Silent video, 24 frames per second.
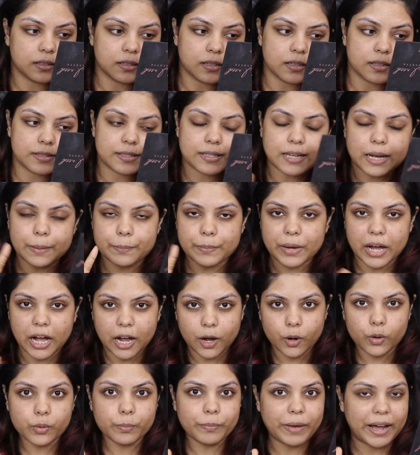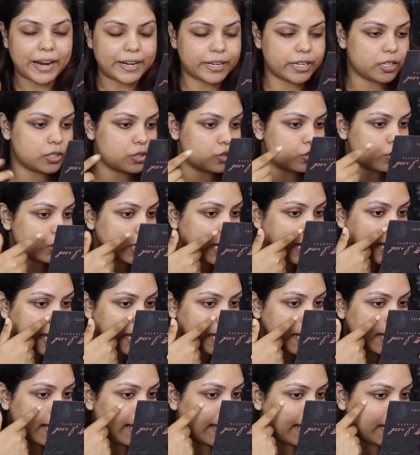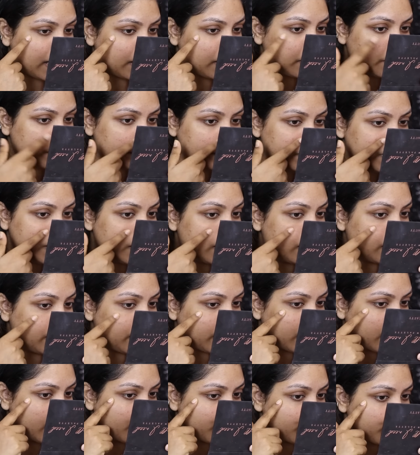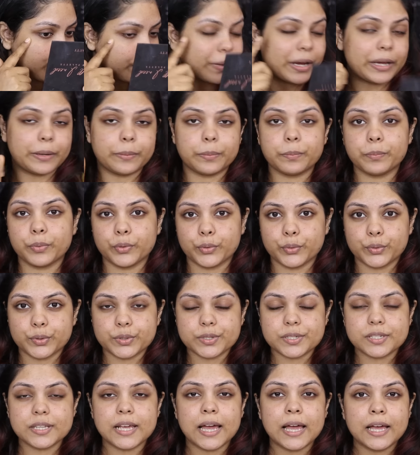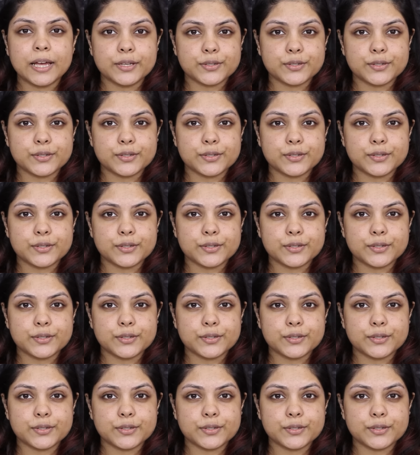somehow managed and blurred out my pores.